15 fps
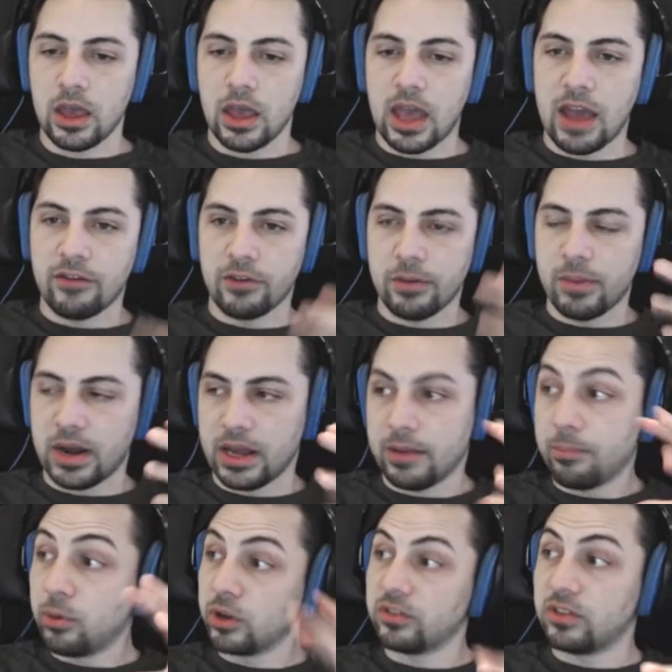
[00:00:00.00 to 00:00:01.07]
everybody
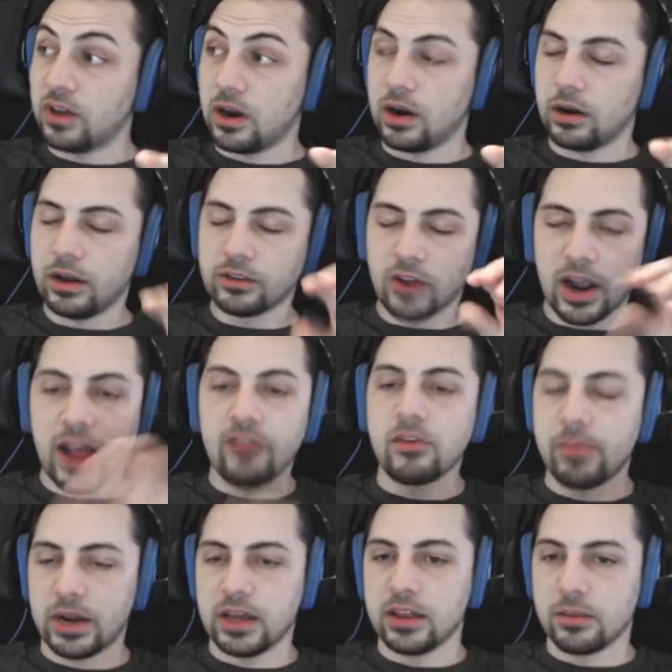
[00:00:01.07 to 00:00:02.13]

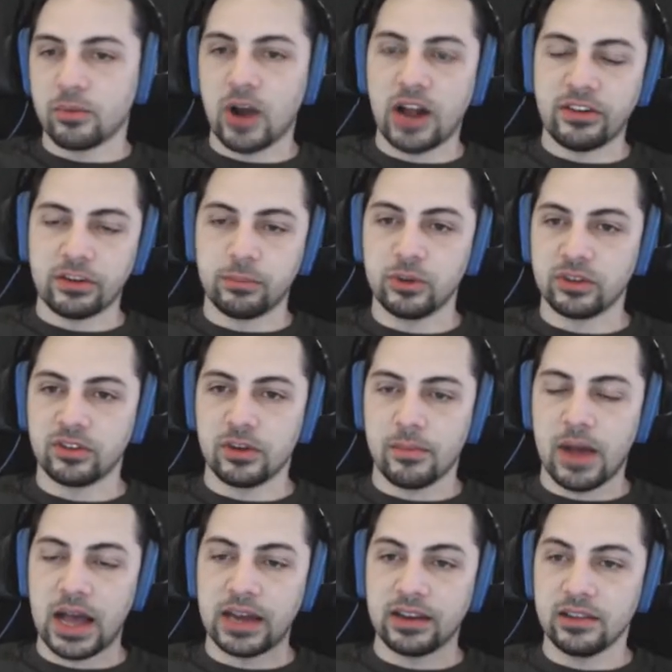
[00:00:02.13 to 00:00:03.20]
in the project puts their
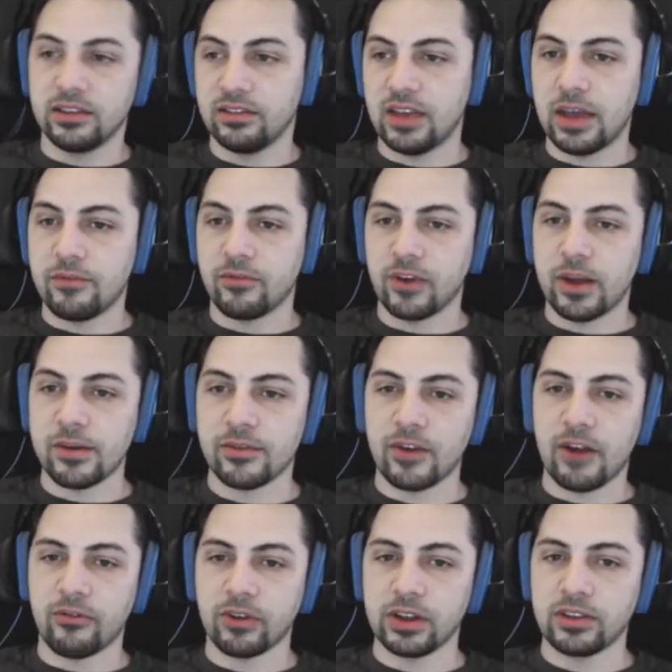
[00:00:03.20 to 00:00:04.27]
mind in the same frame of
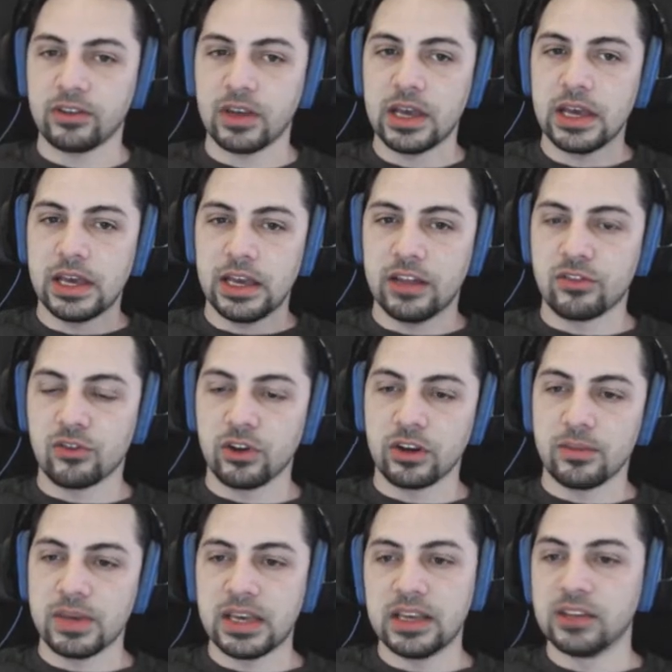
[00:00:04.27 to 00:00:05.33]
reference, it's going
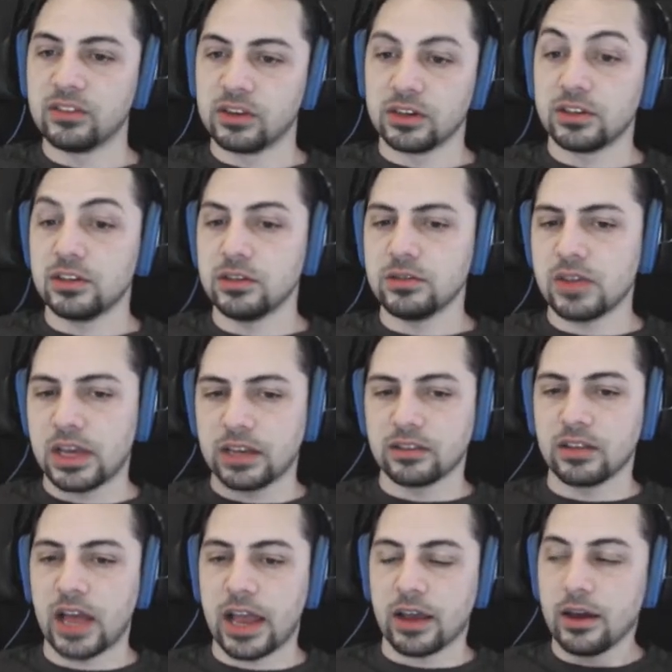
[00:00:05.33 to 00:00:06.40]
to be easier to do
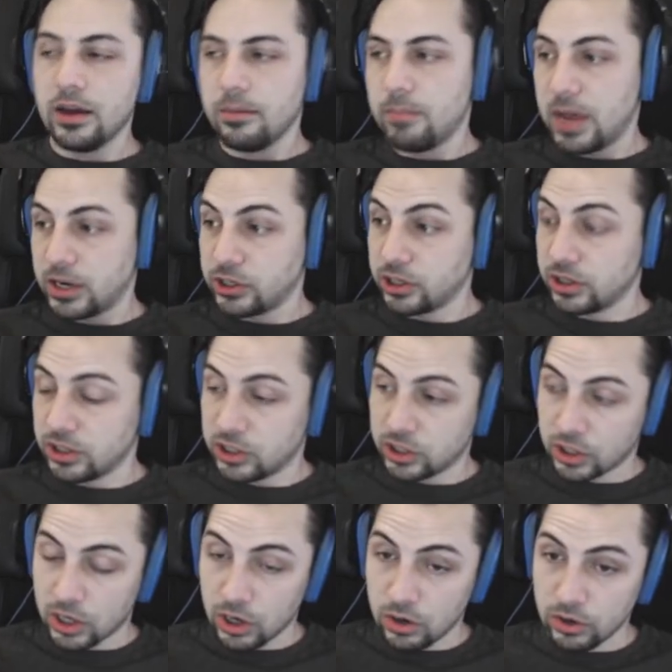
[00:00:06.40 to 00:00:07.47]
things like make sure that
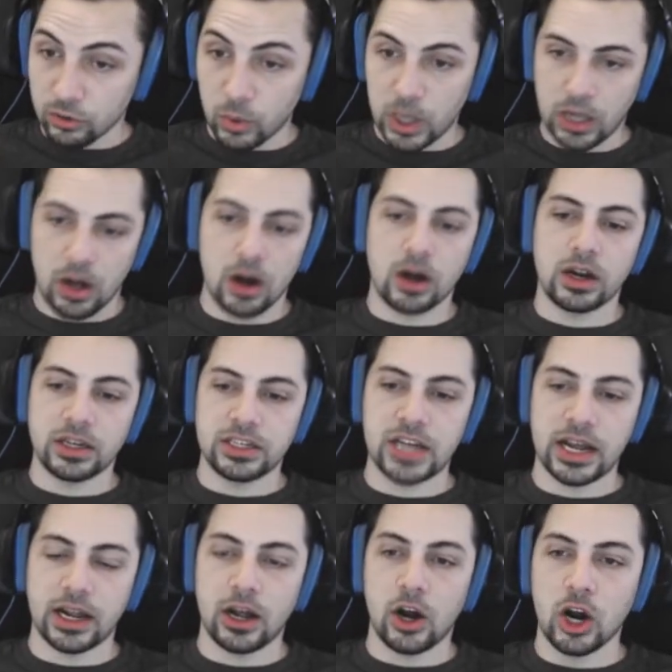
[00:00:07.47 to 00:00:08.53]
your code is well
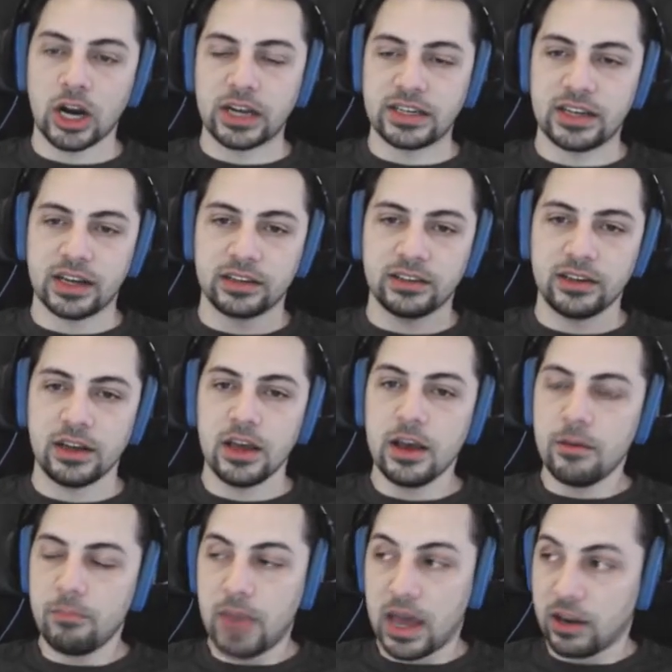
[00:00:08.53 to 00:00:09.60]
architected,
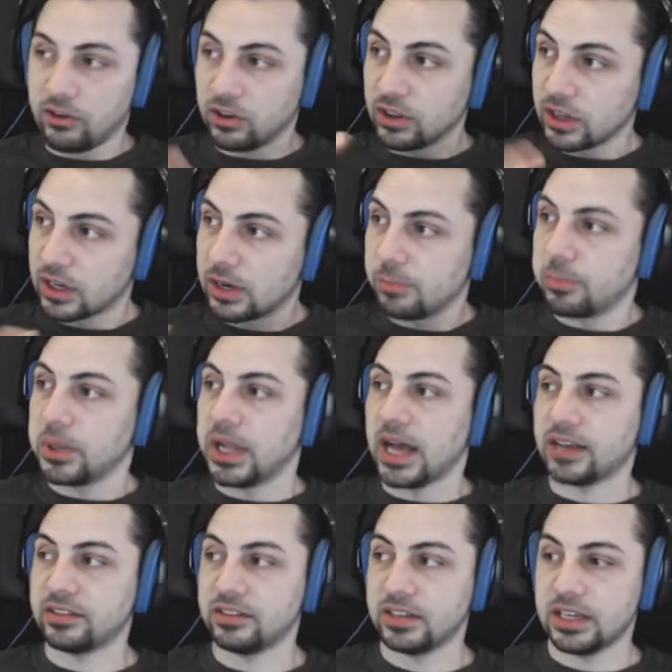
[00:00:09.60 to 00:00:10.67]
managing the
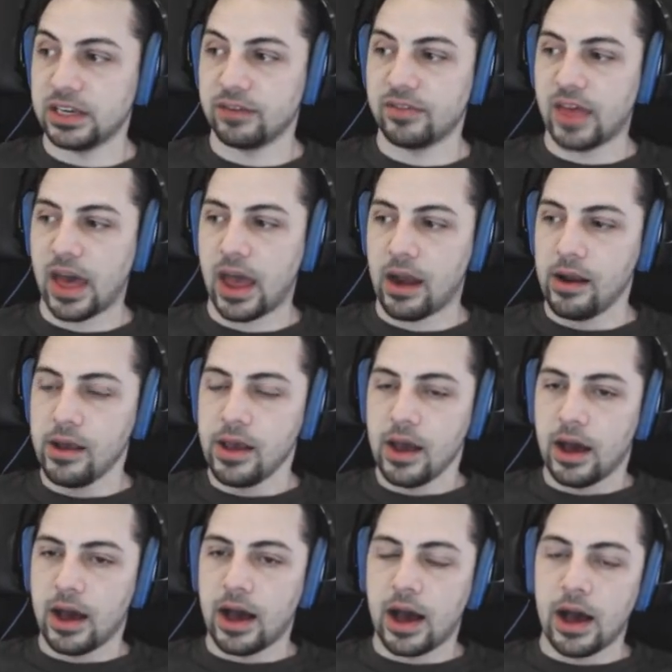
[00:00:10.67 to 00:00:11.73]
complexity of
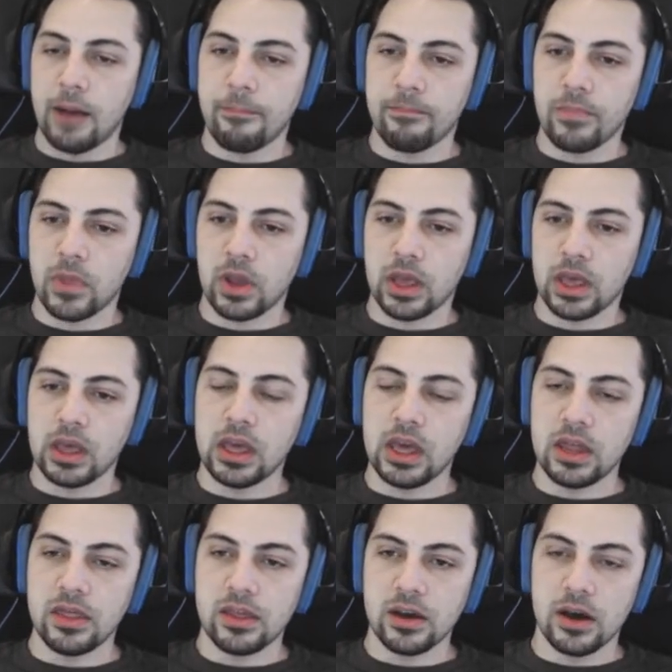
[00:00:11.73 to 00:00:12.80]
that.
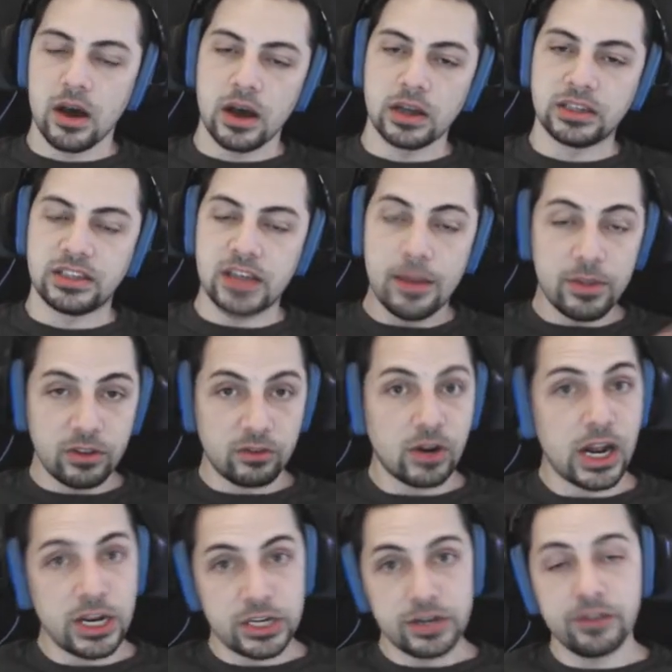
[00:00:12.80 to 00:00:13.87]
In the
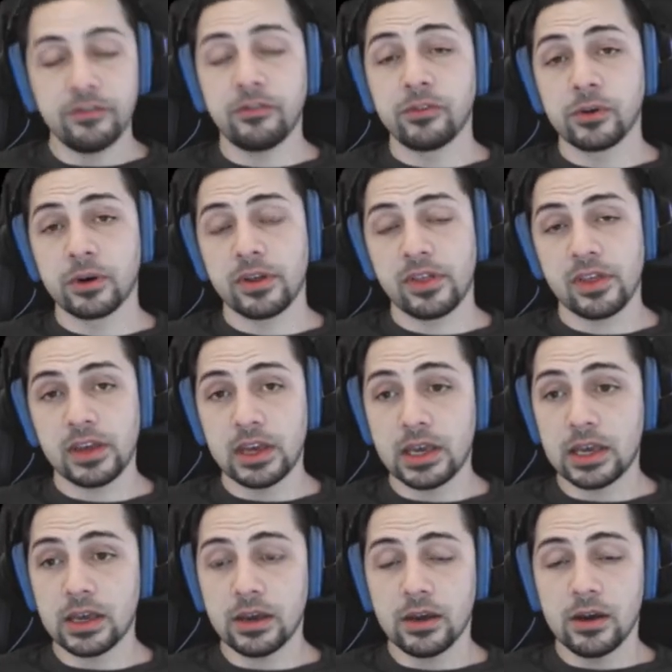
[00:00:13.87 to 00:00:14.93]
demonstration for the